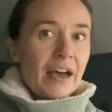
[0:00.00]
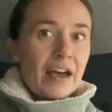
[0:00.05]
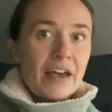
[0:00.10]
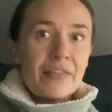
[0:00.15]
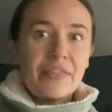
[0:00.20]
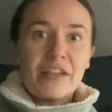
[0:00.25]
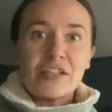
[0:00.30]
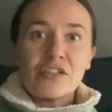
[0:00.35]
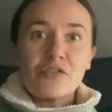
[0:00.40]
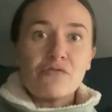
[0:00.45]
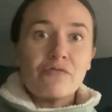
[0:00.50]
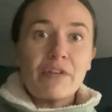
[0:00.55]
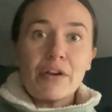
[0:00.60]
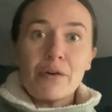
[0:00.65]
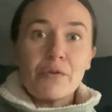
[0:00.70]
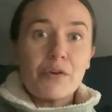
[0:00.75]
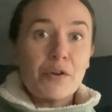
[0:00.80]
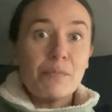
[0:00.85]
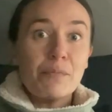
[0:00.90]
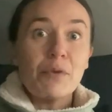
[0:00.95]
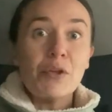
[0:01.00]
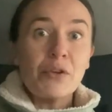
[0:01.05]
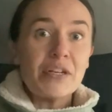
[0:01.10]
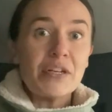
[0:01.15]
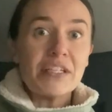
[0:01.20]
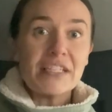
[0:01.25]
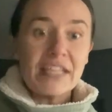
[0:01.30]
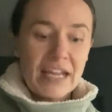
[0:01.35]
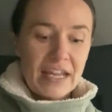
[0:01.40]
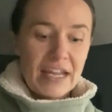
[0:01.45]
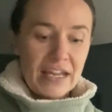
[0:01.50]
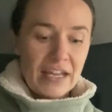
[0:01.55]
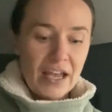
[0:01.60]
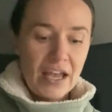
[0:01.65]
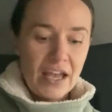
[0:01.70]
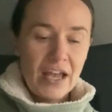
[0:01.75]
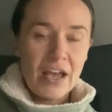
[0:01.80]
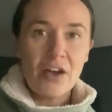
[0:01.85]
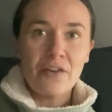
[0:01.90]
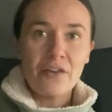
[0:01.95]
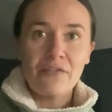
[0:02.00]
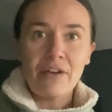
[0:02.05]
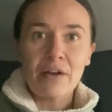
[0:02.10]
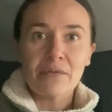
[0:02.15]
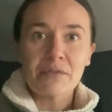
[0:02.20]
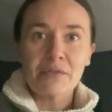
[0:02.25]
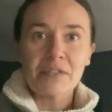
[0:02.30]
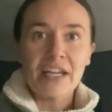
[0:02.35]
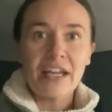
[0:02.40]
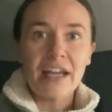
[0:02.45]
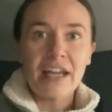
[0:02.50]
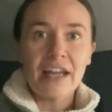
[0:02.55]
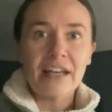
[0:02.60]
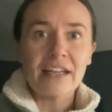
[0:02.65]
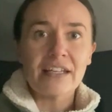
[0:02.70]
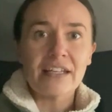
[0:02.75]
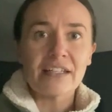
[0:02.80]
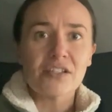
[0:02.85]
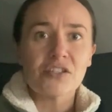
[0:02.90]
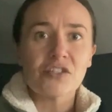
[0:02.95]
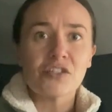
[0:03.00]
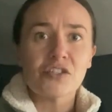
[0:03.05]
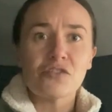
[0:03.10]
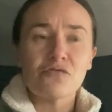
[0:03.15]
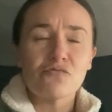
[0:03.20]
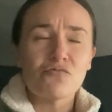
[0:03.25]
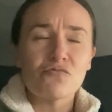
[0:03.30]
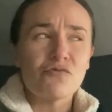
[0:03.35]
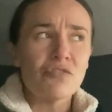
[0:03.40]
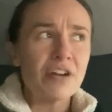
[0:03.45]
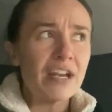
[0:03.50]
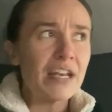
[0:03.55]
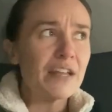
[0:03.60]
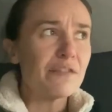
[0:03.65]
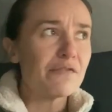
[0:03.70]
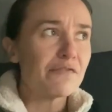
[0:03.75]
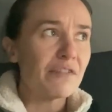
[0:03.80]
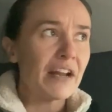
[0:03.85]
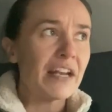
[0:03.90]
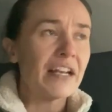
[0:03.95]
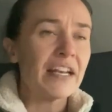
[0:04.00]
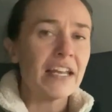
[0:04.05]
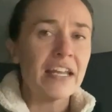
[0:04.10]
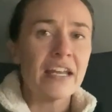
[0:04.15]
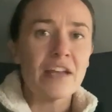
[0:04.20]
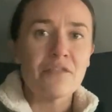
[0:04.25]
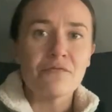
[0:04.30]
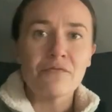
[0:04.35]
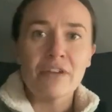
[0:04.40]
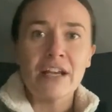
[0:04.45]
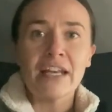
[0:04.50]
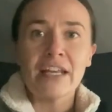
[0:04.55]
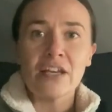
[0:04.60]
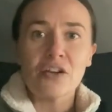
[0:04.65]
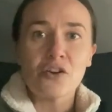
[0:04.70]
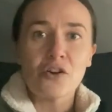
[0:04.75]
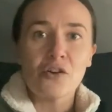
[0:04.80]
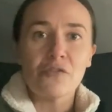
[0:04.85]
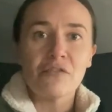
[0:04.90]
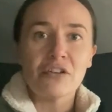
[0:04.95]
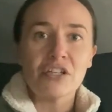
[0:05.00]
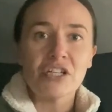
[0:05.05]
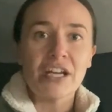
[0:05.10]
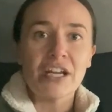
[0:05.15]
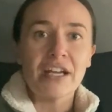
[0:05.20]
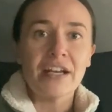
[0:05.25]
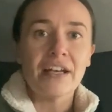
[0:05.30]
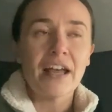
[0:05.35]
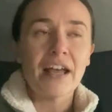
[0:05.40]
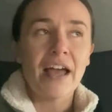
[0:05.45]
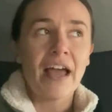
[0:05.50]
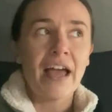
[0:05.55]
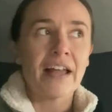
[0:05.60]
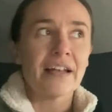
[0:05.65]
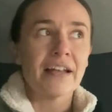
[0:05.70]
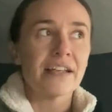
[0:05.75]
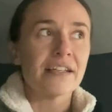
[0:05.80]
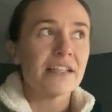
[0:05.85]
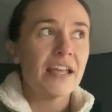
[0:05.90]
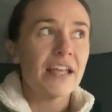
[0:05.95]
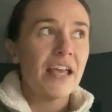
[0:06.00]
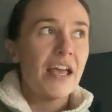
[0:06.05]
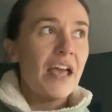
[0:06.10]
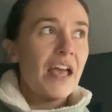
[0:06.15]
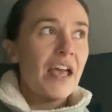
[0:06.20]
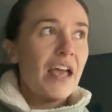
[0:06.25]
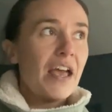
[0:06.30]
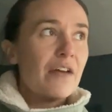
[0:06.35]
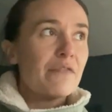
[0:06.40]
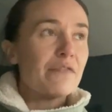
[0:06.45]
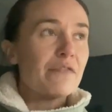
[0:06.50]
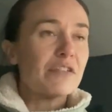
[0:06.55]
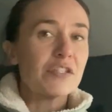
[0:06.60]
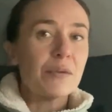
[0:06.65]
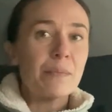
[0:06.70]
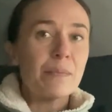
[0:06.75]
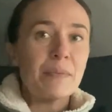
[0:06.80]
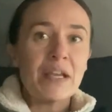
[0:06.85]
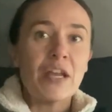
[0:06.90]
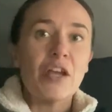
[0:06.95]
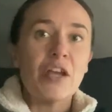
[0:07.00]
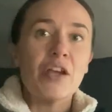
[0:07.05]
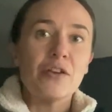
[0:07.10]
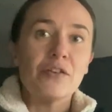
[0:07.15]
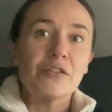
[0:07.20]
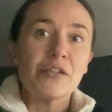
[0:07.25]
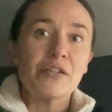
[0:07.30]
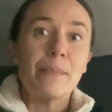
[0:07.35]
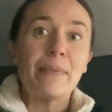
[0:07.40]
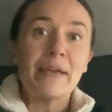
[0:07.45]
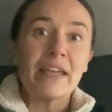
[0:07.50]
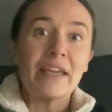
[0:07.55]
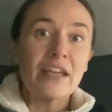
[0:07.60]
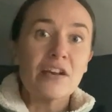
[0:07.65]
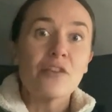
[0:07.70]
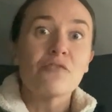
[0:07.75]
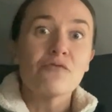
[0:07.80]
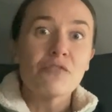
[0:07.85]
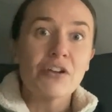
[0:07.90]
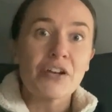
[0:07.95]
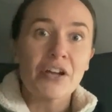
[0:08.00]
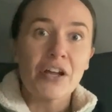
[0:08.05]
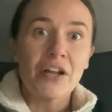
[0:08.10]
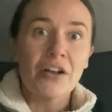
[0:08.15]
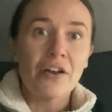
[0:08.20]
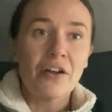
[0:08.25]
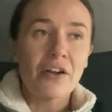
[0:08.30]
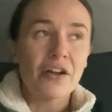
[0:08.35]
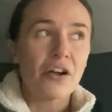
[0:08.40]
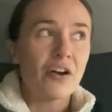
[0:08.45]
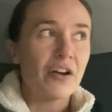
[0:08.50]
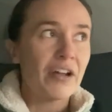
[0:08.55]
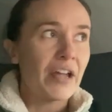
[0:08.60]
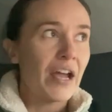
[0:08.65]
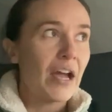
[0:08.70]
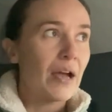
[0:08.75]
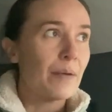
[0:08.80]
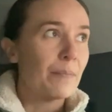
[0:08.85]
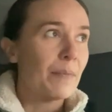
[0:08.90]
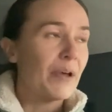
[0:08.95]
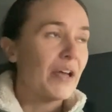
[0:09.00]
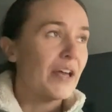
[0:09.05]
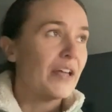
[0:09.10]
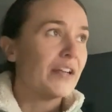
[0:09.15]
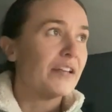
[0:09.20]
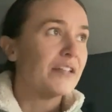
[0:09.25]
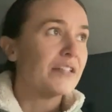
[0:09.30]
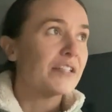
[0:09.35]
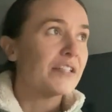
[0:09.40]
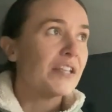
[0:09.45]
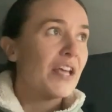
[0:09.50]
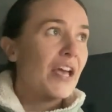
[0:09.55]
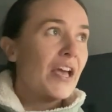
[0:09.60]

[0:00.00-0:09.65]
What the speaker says: there's a real community around it, and it's really friendly and really encouraging. And for somebody who's a beginner runner like I am, and